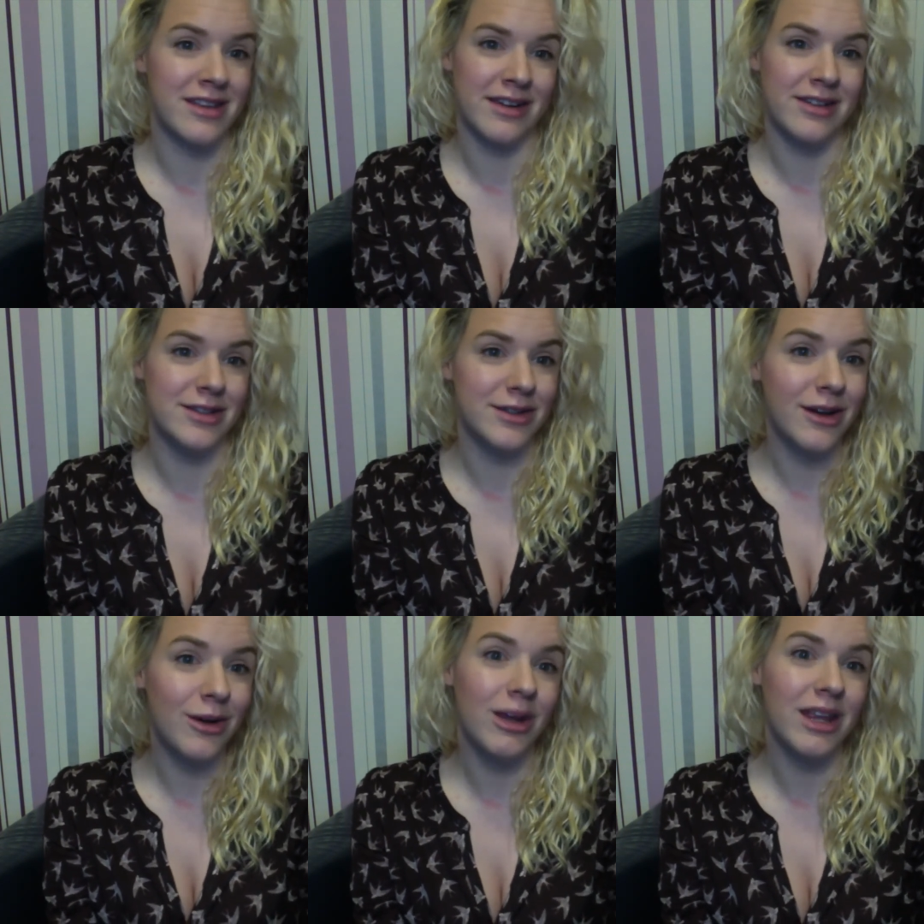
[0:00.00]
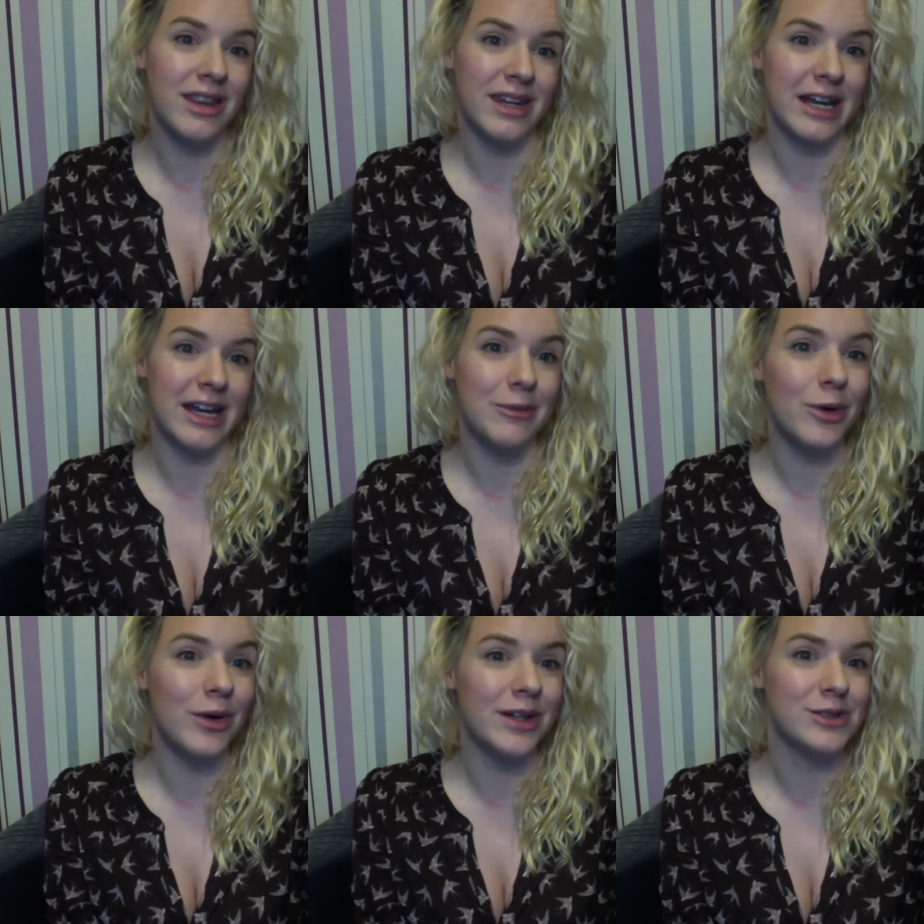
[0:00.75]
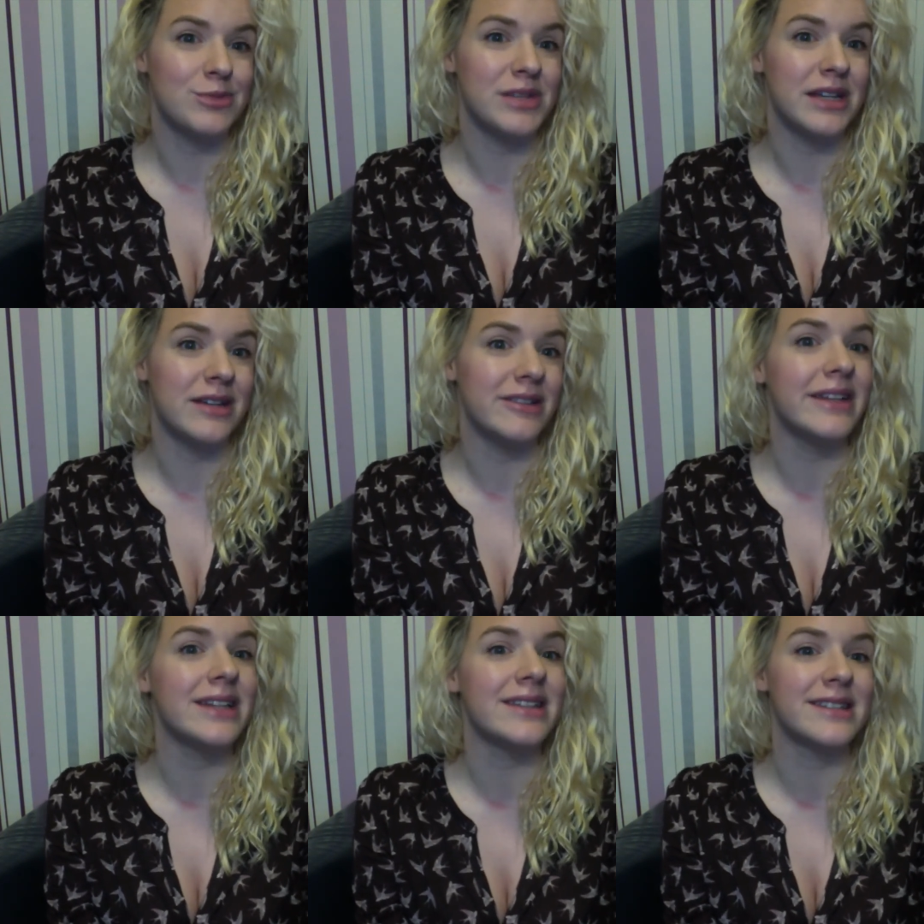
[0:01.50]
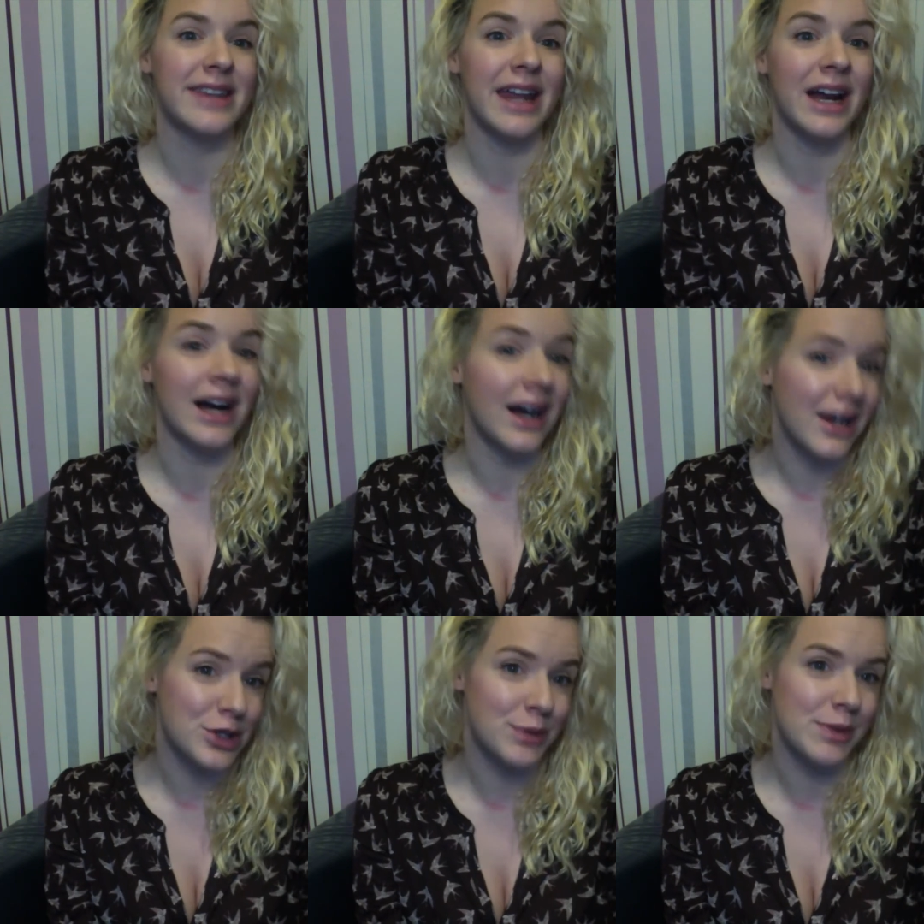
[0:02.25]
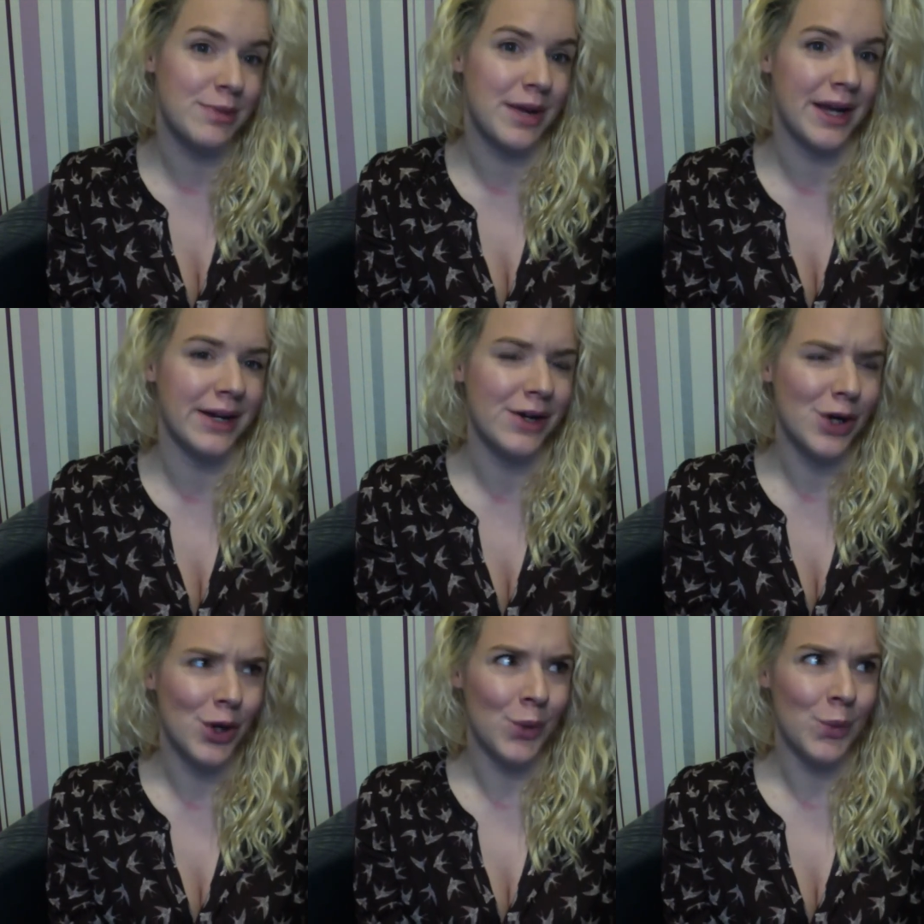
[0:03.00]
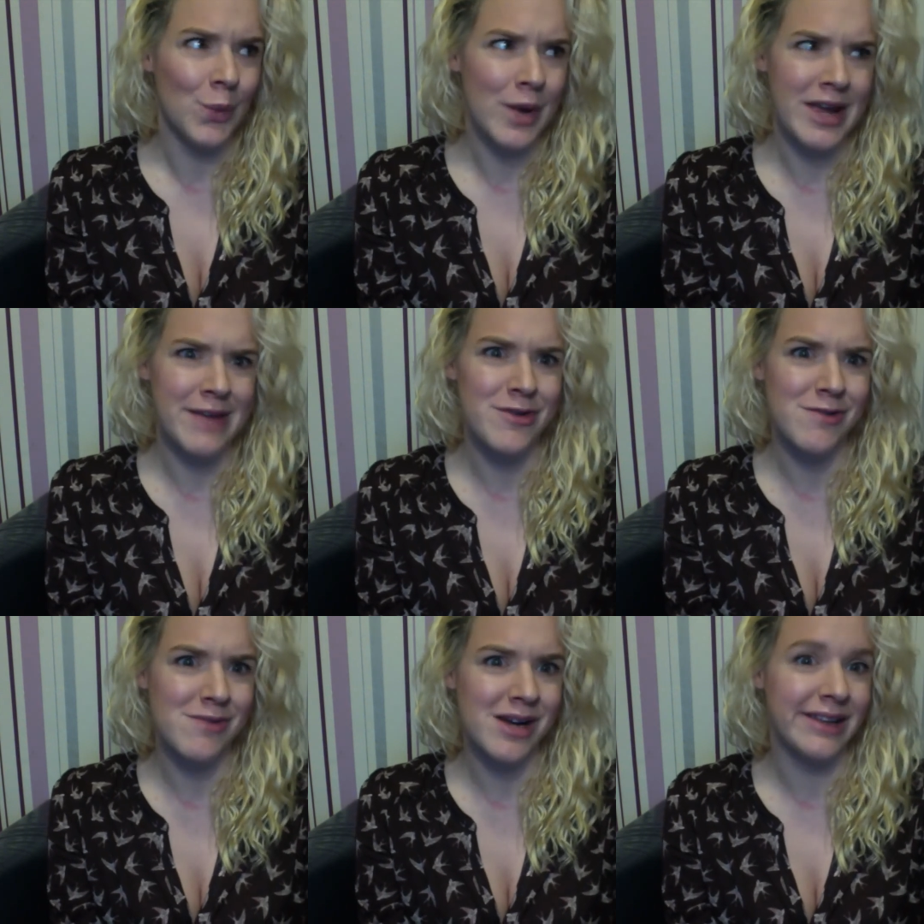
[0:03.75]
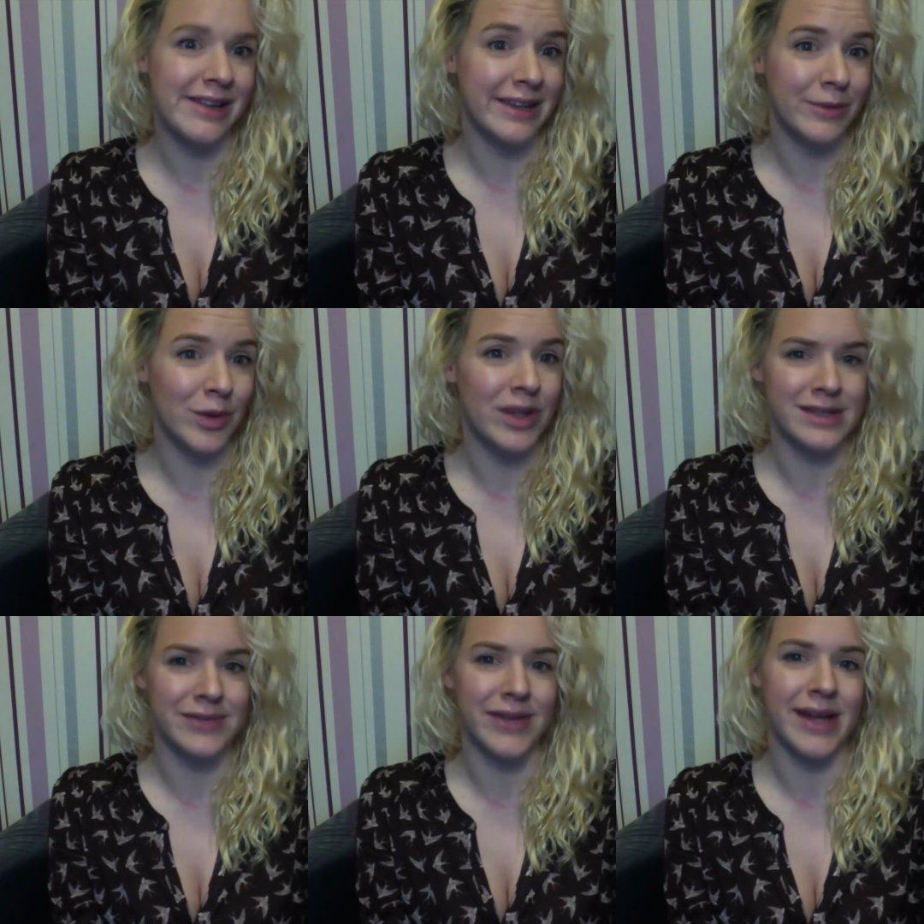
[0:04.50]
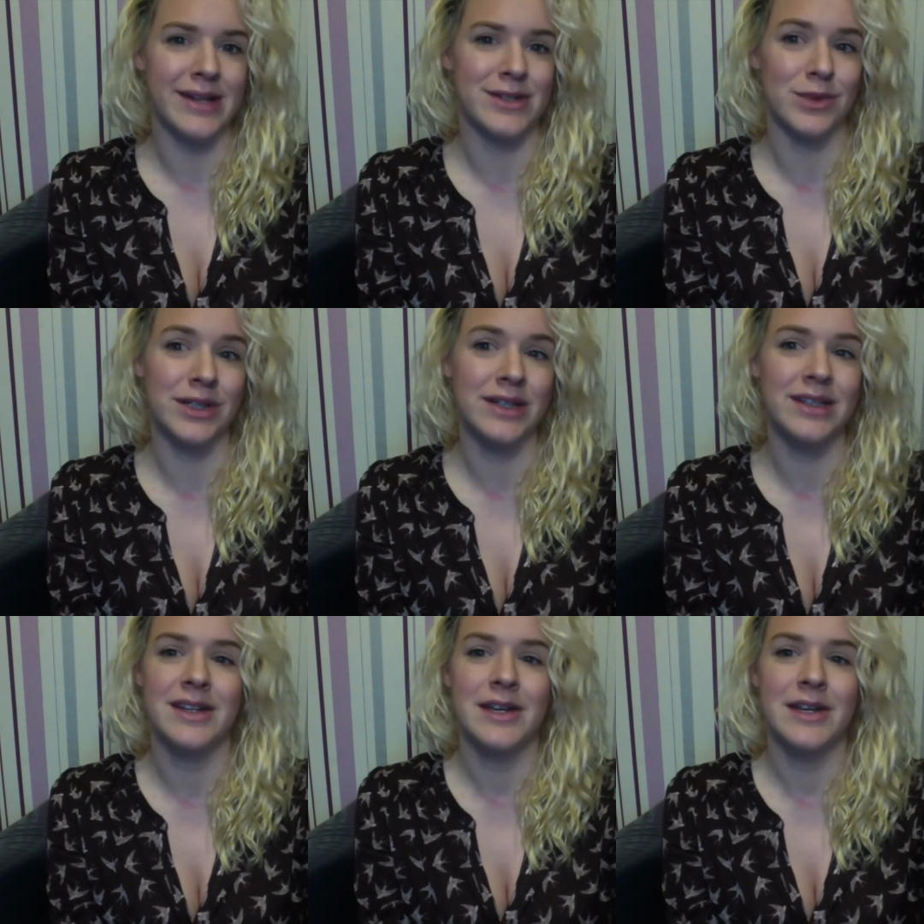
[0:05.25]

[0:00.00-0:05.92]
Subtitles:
There's no way that I am going to be convinced that I should be paying way more money than what this flat is worth.